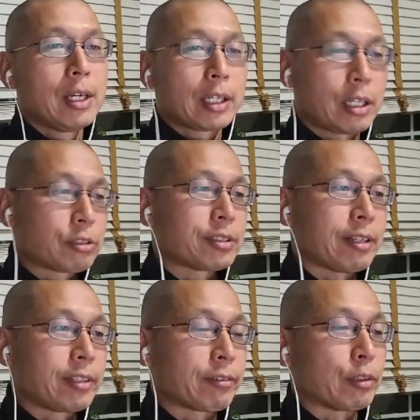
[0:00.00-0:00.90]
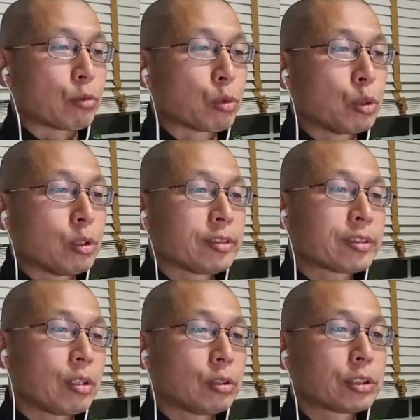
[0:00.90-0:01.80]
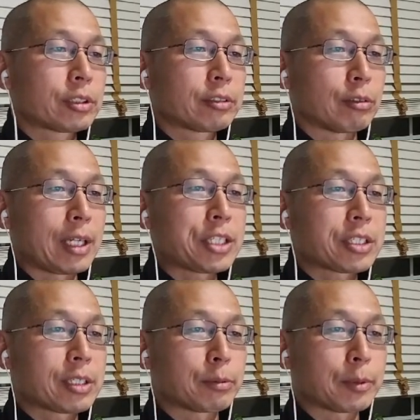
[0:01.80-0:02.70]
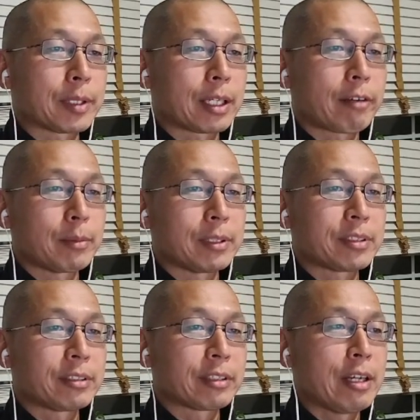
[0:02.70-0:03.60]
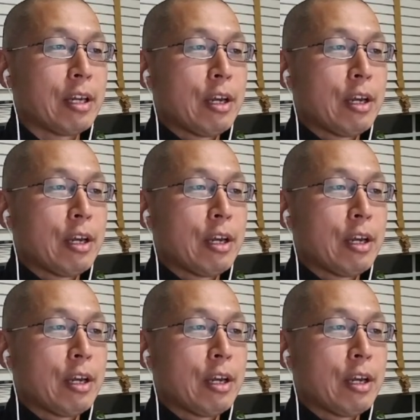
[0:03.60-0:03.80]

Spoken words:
Countries have different rules, cultures, relationships between the government and citizenry.